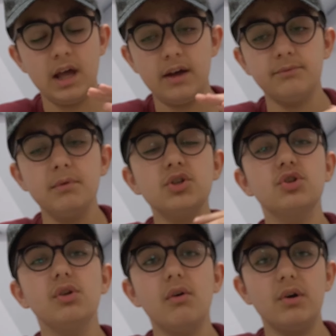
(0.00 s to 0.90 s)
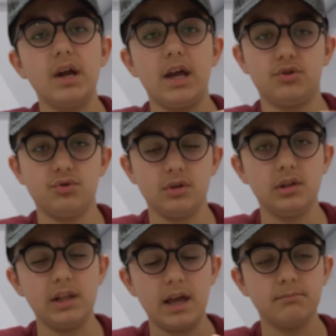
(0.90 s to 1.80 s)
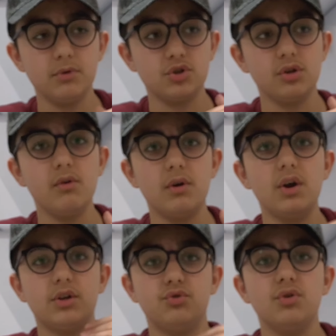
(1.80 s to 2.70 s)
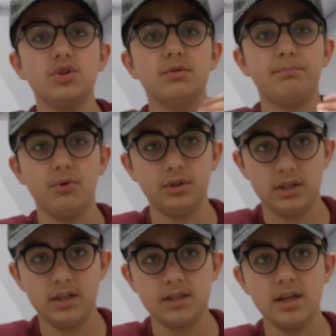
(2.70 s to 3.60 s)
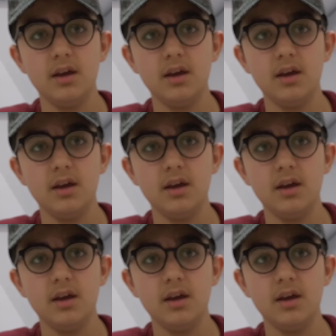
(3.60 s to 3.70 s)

much lower actuation point is,